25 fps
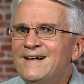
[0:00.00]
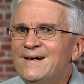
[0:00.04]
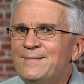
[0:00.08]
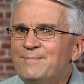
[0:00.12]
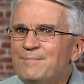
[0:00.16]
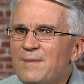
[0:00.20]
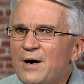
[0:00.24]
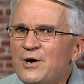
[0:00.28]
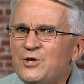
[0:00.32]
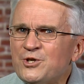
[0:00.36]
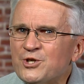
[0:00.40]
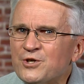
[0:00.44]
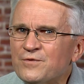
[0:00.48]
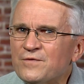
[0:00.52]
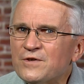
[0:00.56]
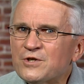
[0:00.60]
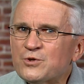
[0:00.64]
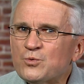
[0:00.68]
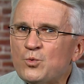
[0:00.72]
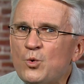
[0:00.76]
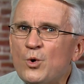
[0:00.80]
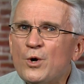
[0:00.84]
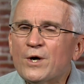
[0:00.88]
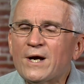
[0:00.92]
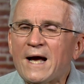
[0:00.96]
Most of
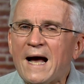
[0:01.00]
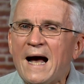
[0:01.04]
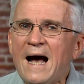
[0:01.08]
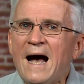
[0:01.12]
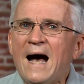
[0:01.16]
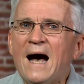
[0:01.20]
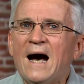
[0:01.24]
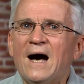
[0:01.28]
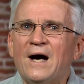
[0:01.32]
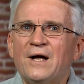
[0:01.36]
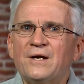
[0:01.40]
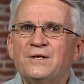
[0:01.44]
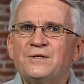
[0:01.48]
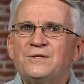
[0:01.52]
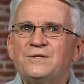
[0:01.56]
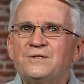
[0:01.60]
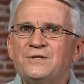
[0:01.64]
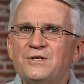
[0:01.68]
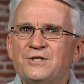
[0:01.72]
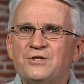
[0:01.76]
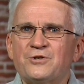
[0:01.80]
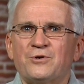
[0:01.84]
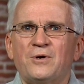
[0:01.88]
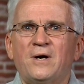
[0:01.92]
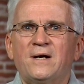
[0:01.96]
us work hard
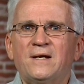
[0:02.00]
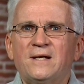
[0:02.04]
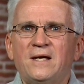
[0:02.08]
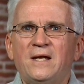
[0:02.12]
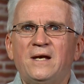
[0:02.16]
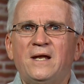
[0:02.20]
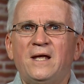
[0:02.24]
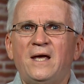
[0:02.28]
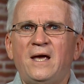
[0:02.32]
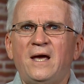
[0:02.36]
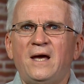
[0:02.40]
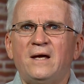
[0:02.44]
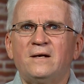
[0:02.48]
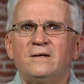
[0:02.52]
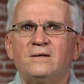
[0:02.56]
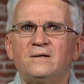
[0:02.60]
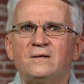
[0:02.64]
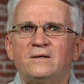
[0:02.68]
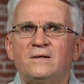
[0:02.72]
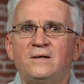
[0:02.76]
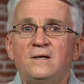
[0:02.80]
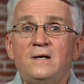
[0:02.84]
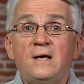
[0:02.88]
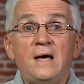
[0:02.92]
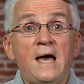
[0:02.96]
to try to get ahead,
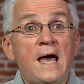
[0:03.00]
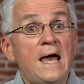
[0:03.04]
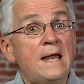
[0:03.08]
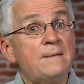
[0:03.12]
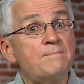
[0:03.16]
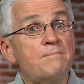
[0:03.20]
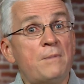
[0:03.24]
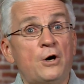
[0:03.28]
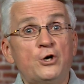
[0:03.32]
and